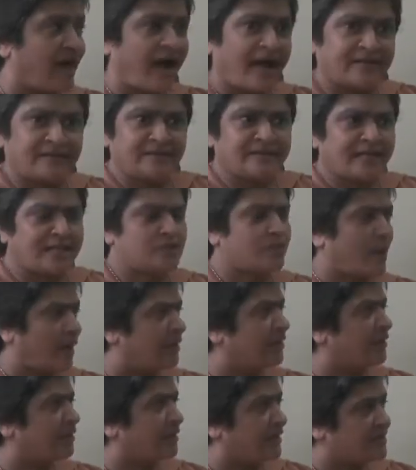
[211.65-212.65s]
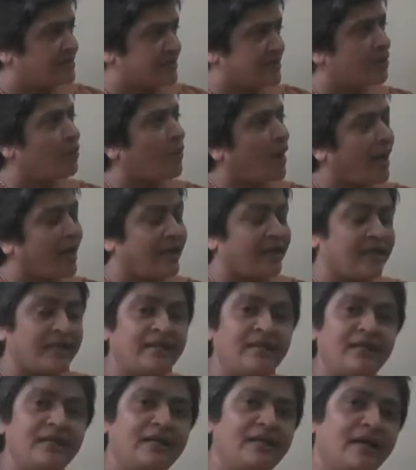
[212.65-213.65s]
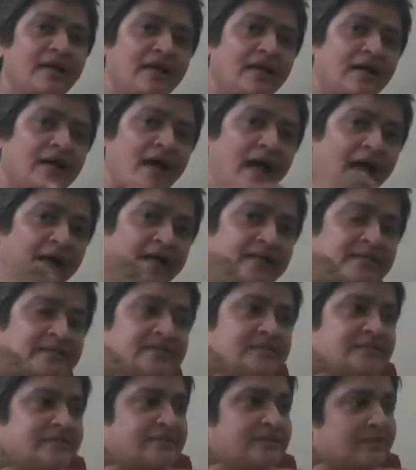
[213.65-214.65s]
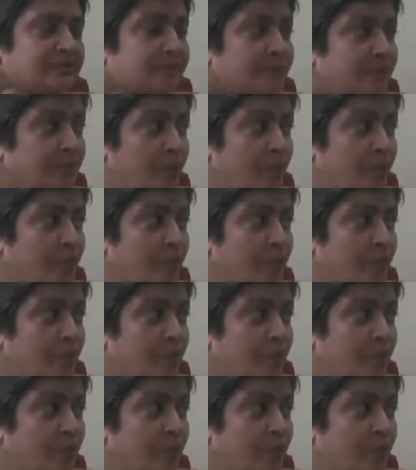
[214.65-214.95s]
I think that's one reason why he and uh,